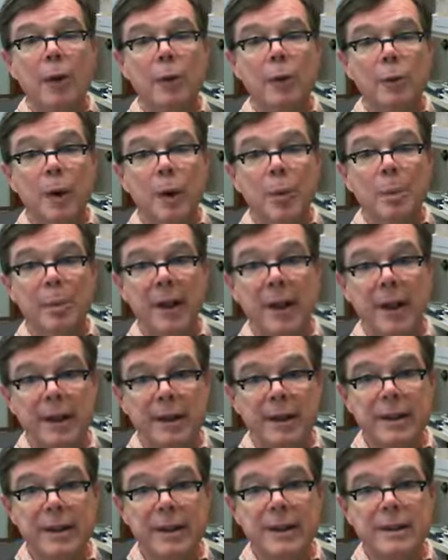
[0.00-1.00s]

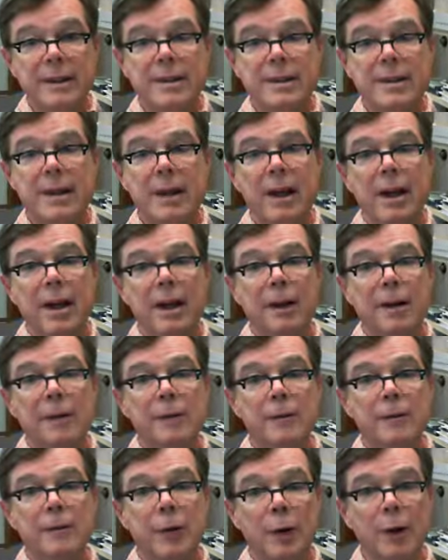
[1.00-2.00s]
Repentance,
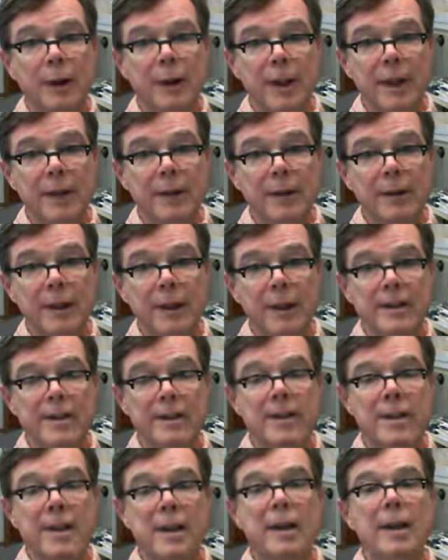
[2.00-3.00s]

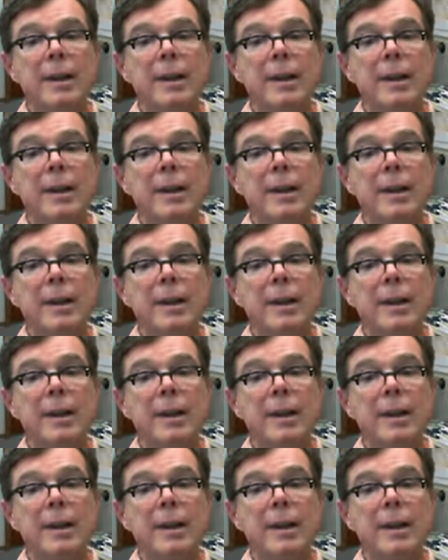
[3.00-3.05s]
forgiveness,